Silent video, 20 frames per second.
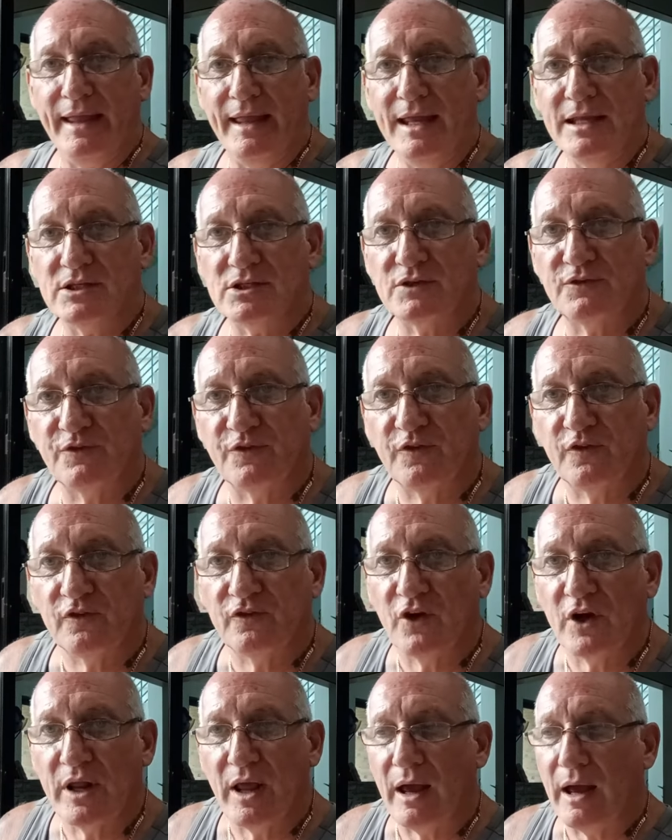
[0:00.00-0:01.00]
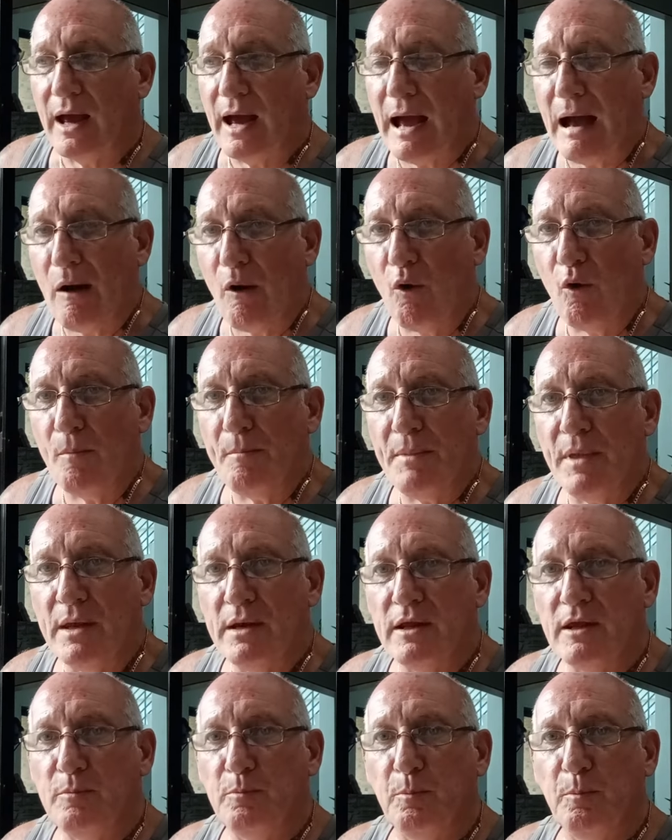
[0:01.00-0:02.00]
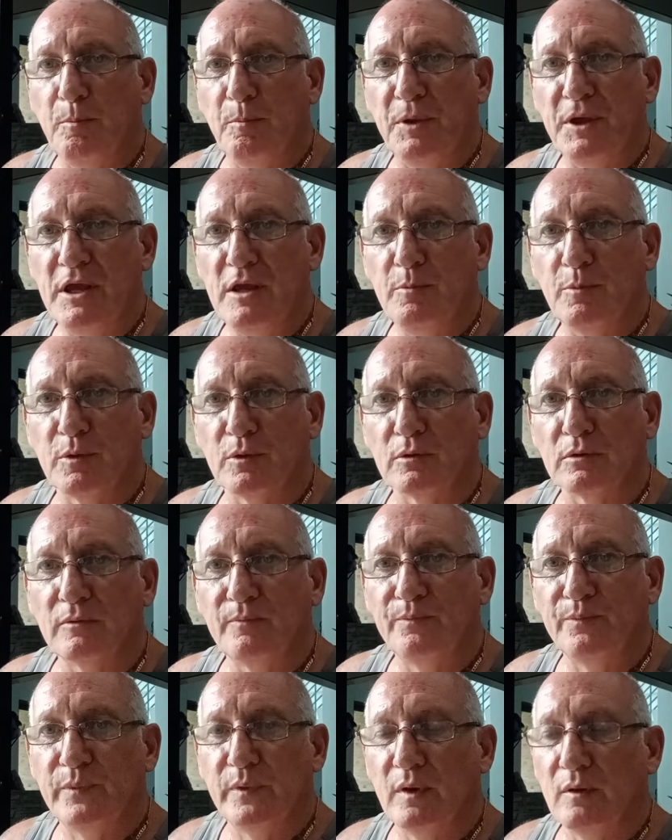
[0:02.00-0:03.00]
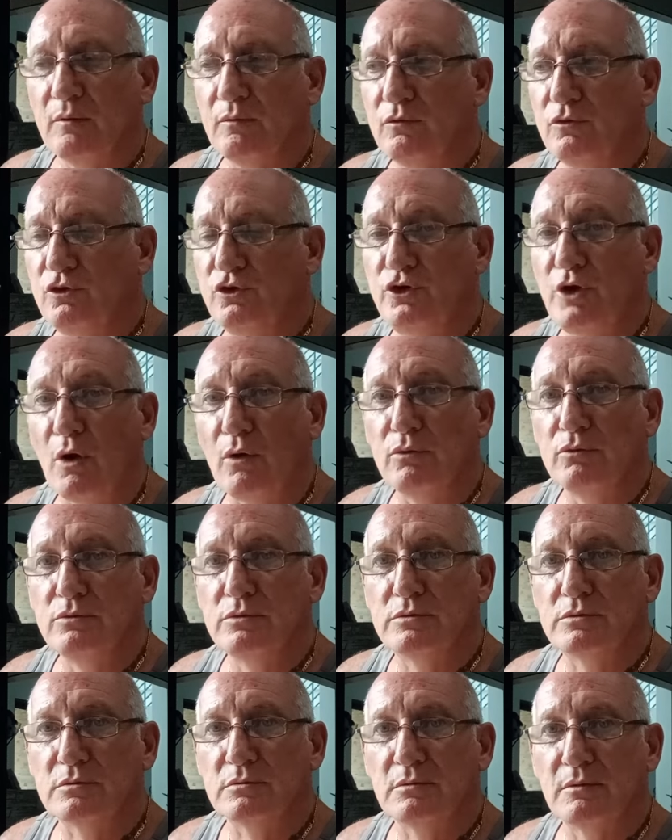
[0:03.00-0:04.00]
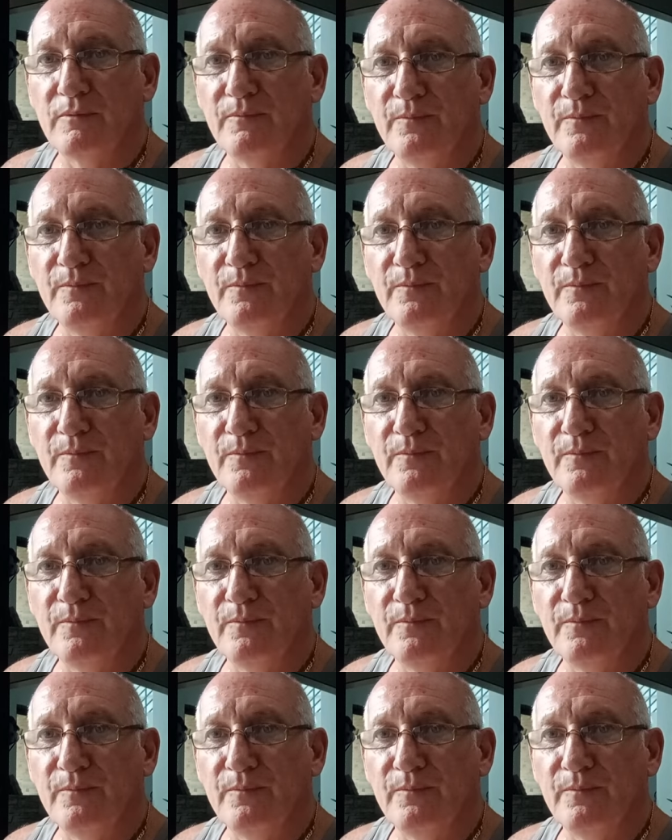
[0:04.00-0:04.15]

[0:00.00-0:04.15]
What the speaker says: It's like how many people don't